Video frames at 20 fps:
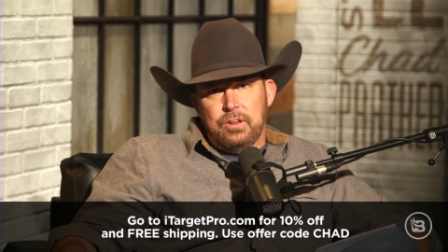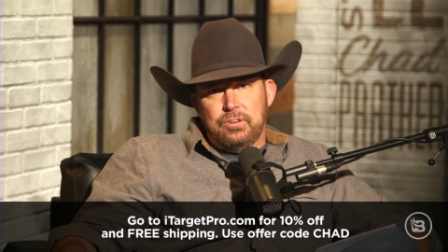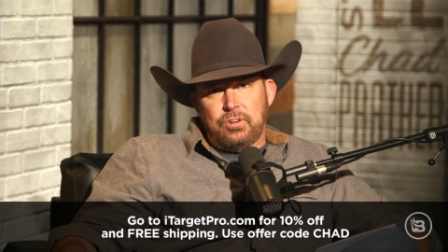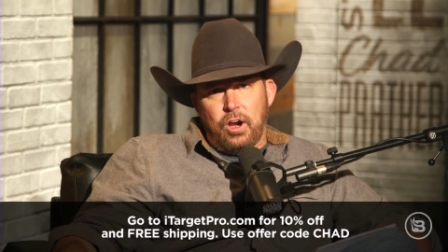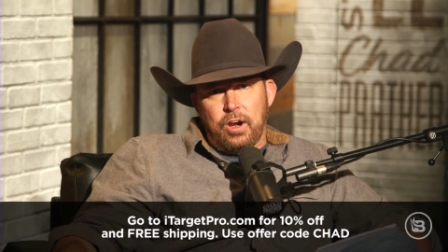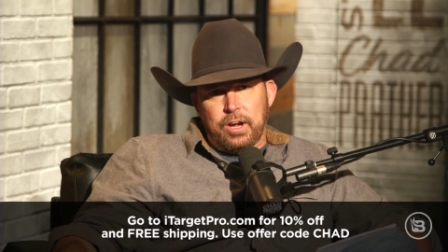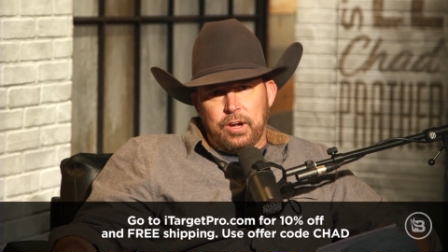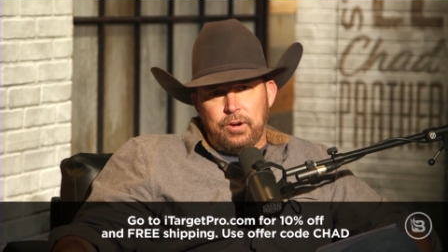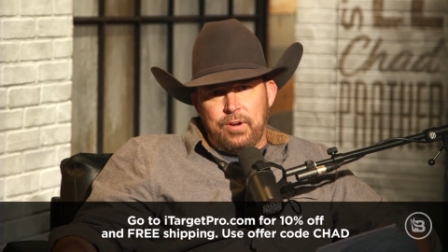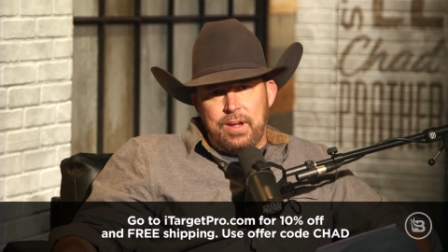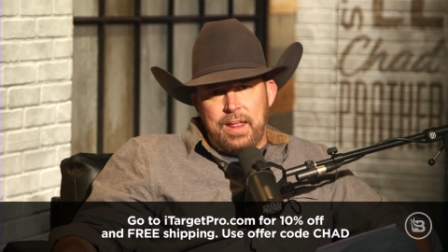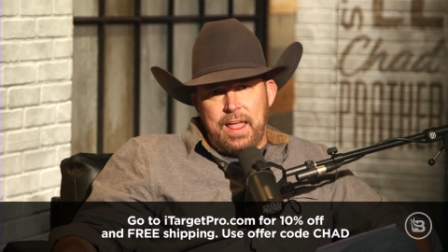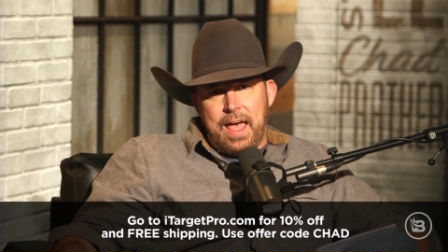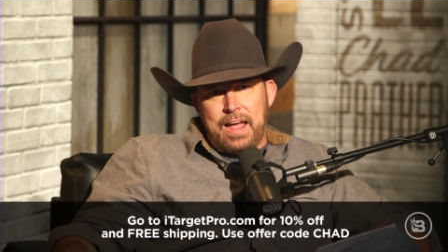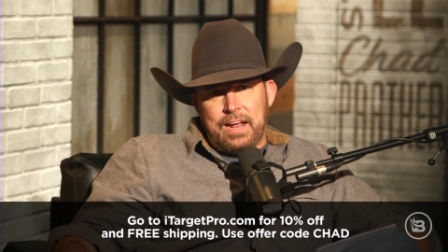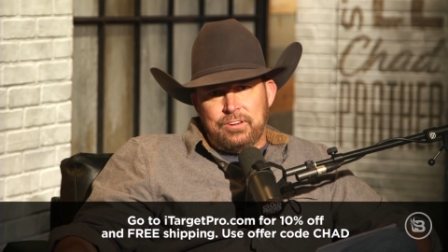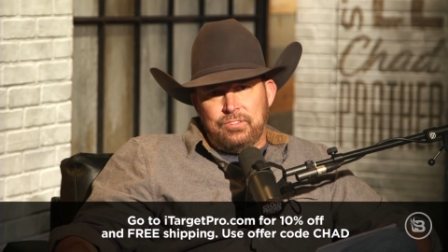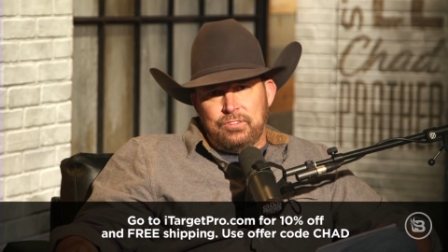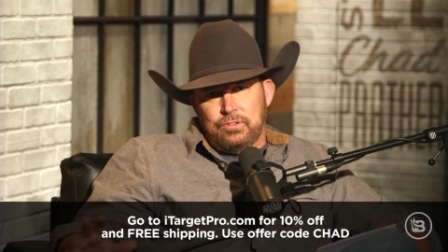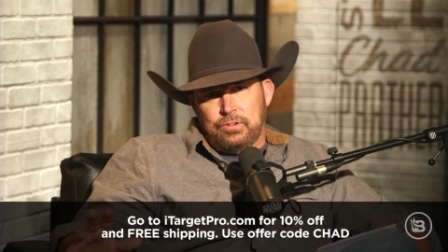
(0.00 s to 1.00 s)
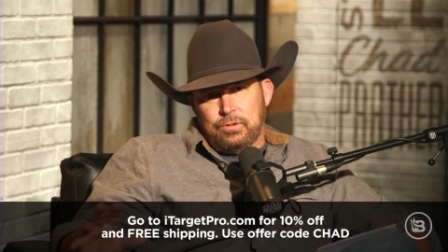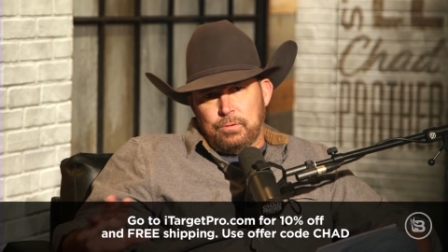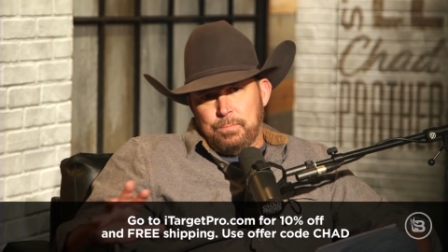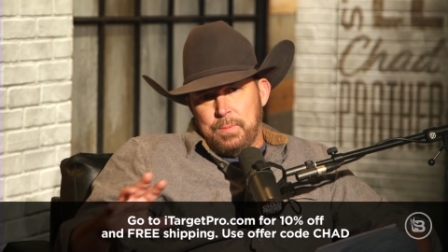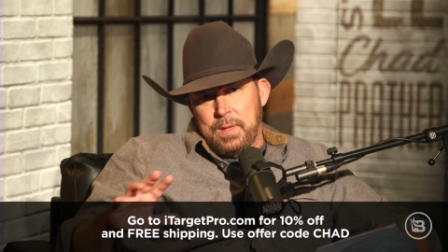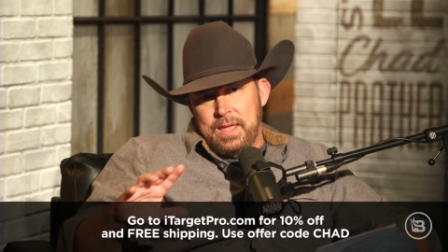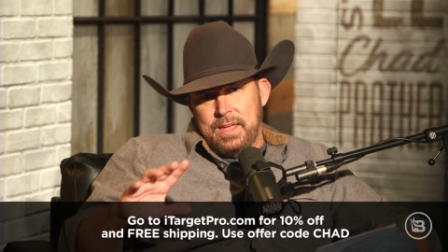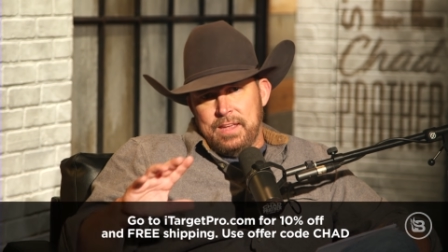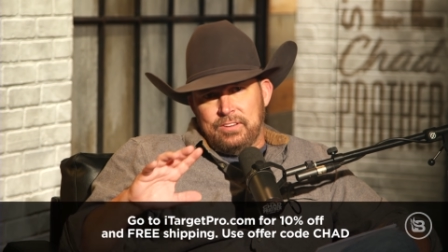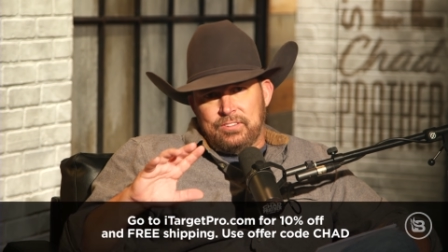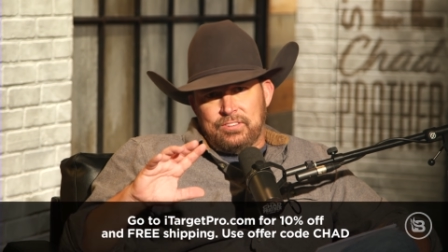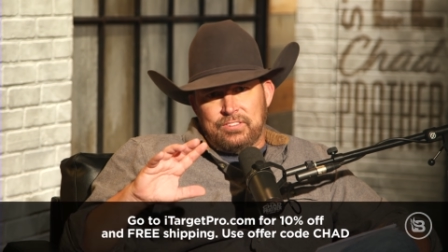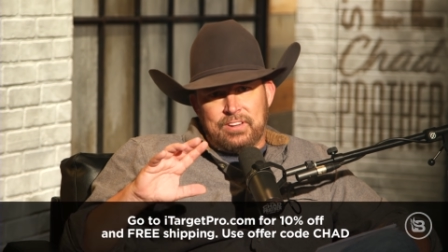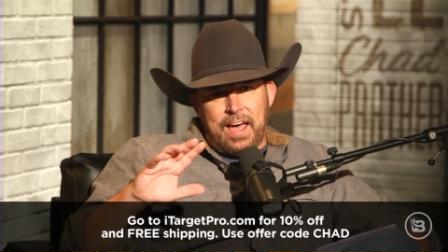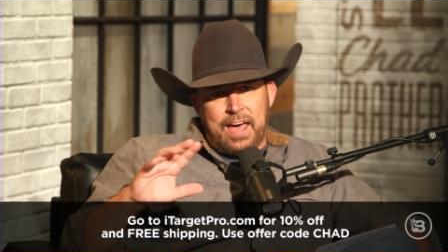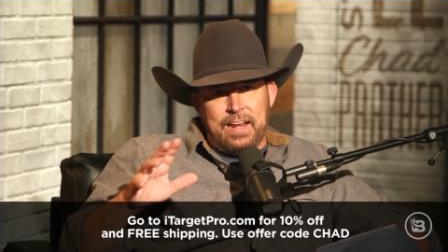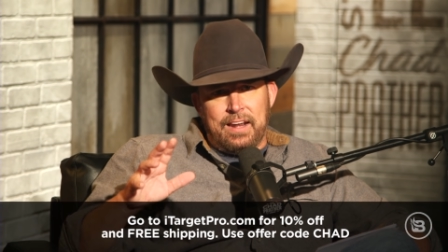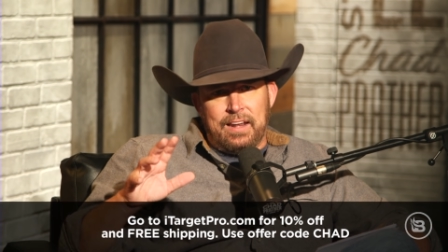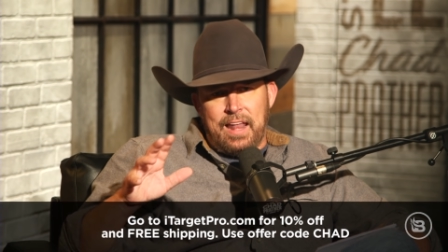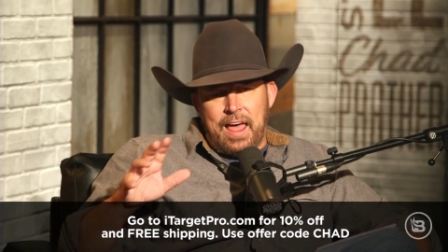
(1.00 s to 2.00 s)
target reaction, speed,
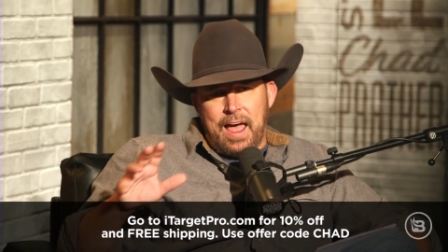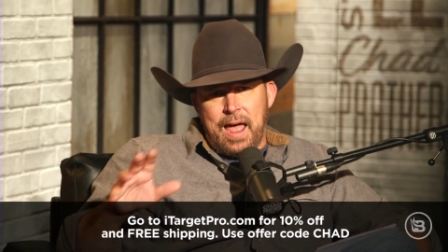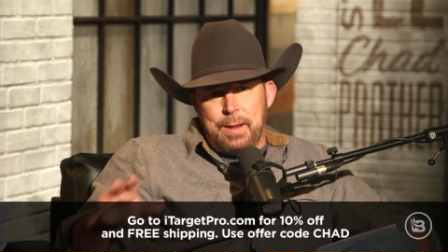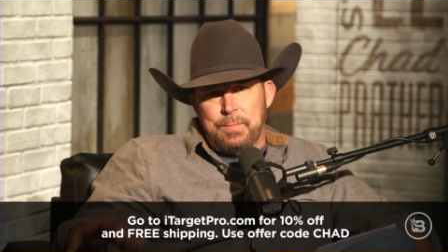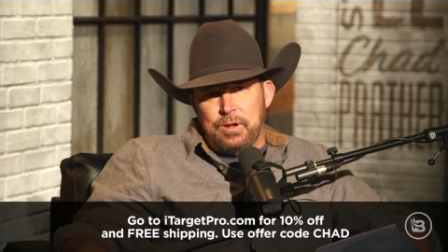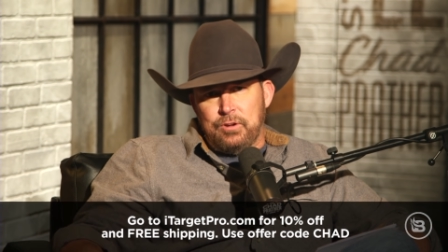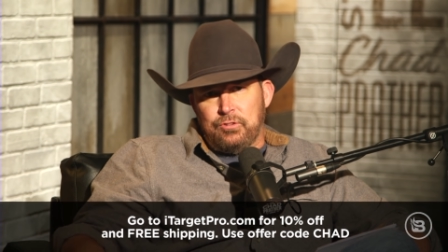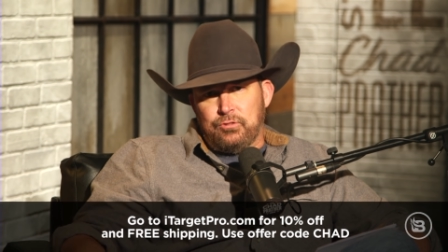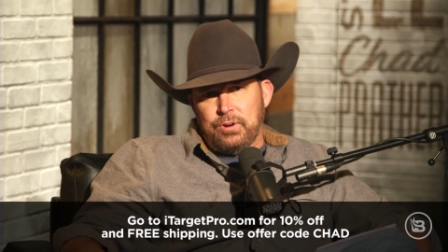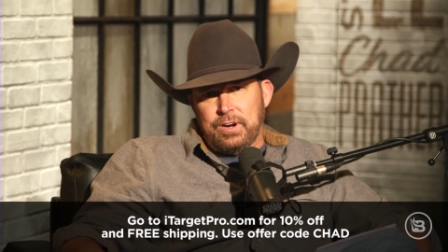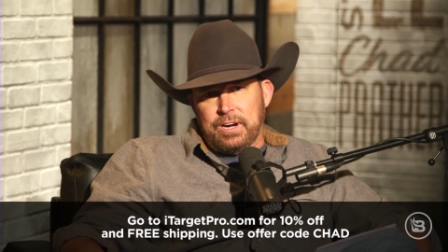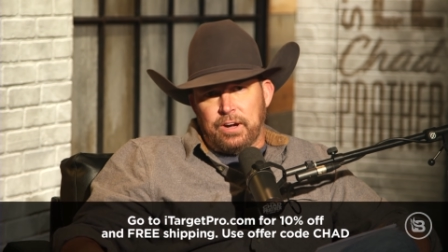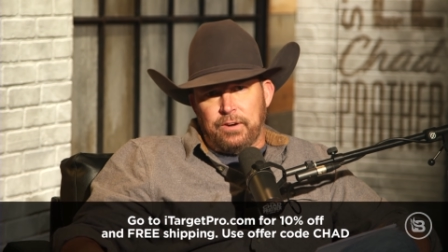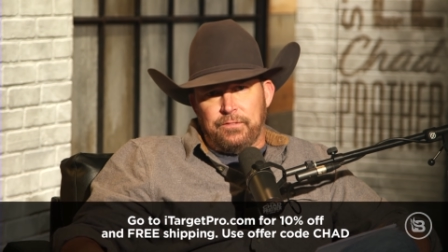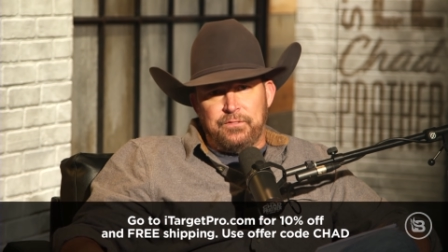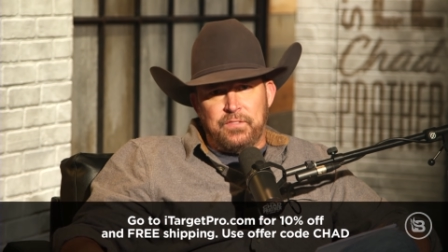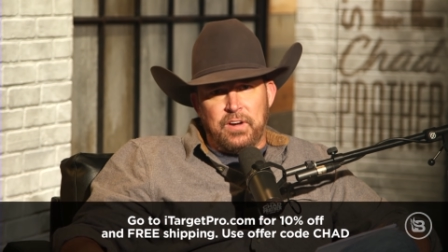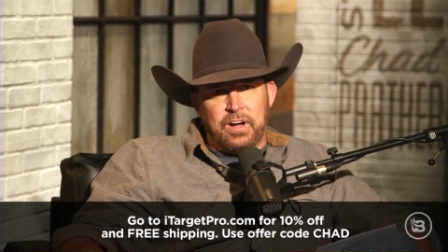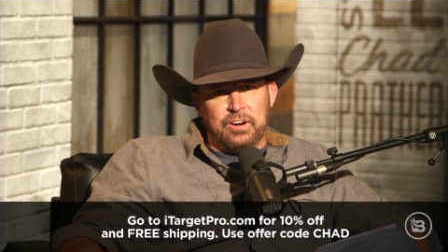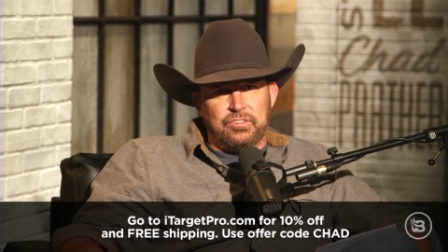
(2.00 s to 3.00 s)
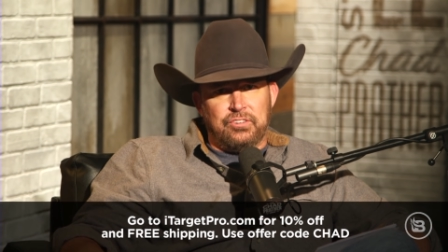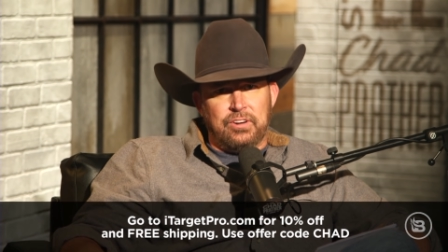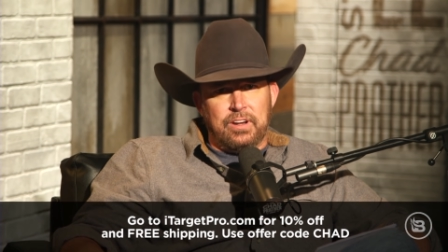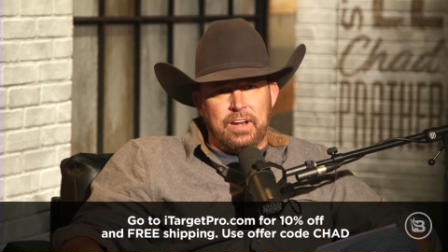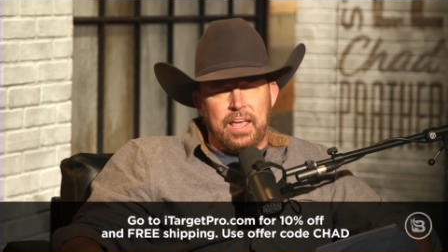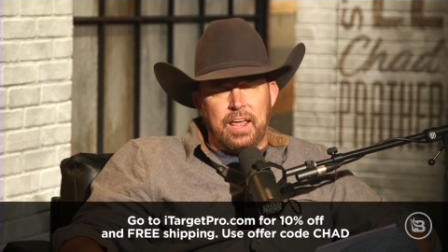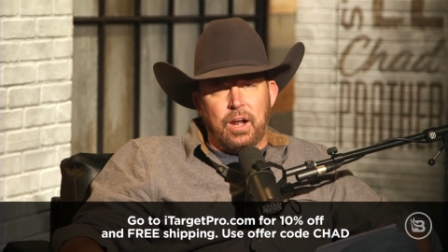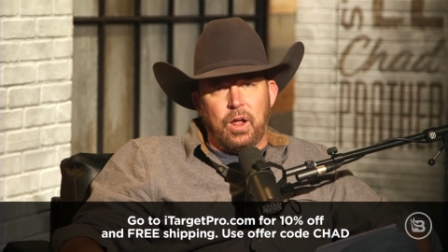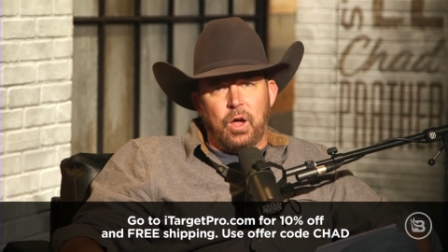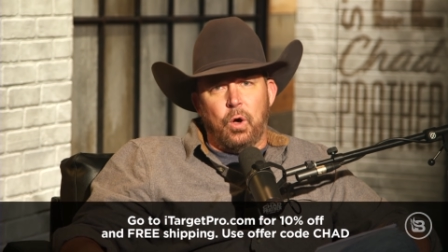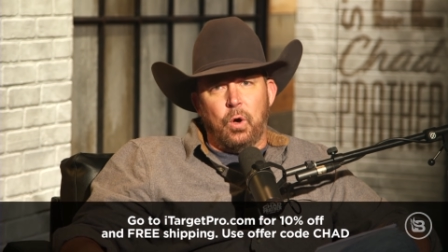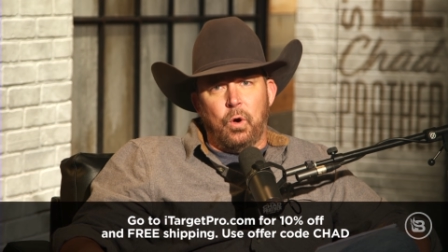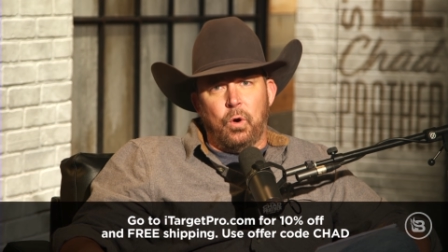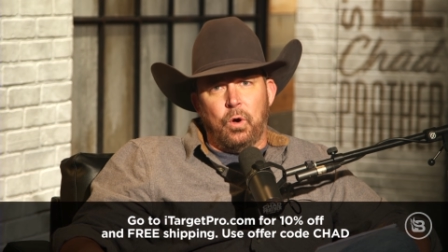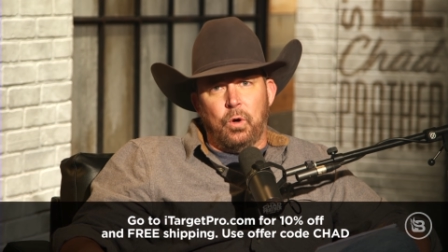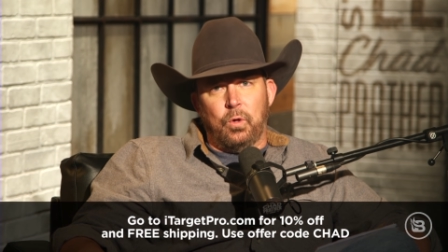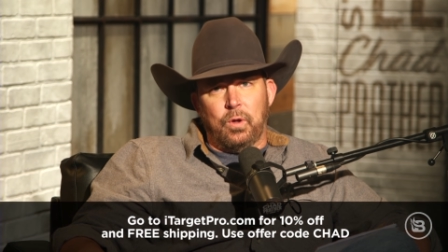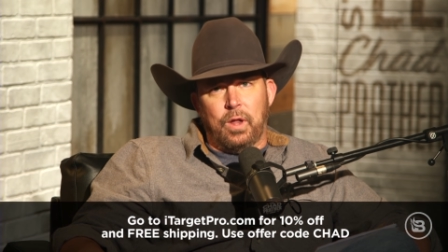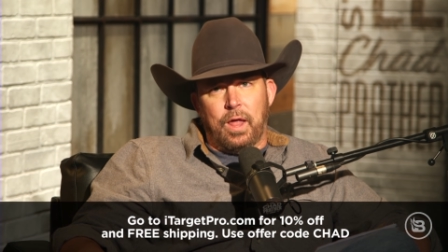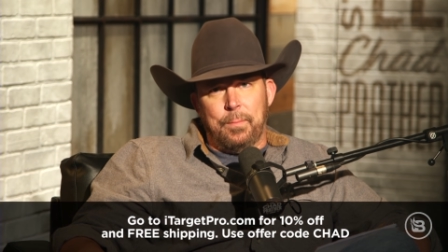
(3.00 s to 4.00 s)
sight alignment, trigger function, and a
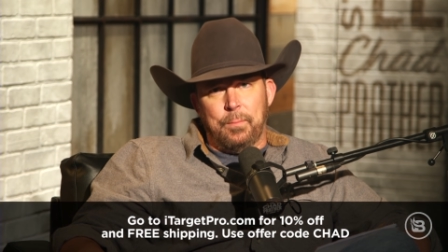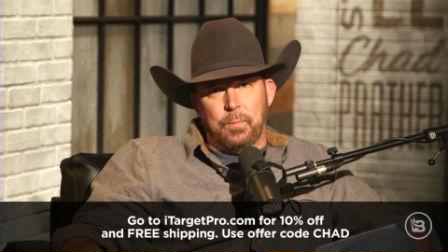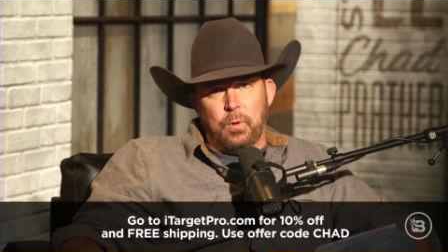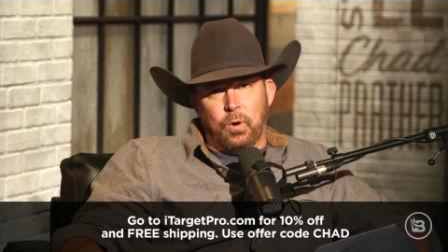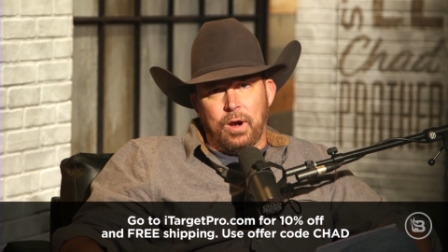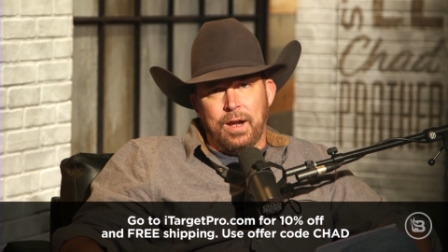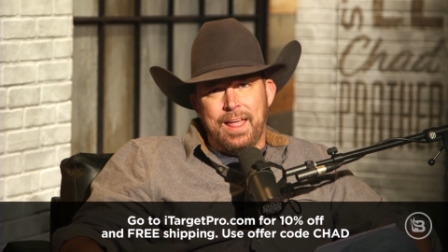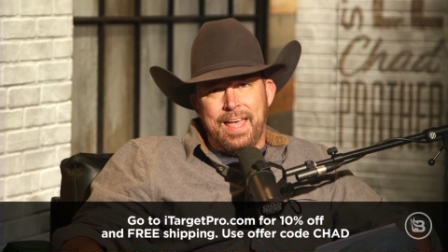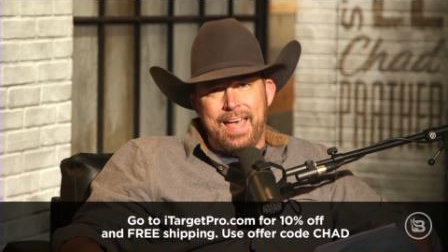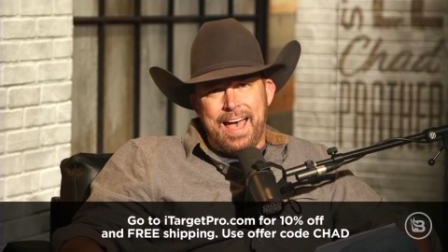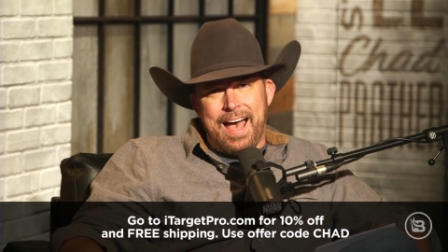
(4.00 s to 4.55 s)
whole, whole lot more.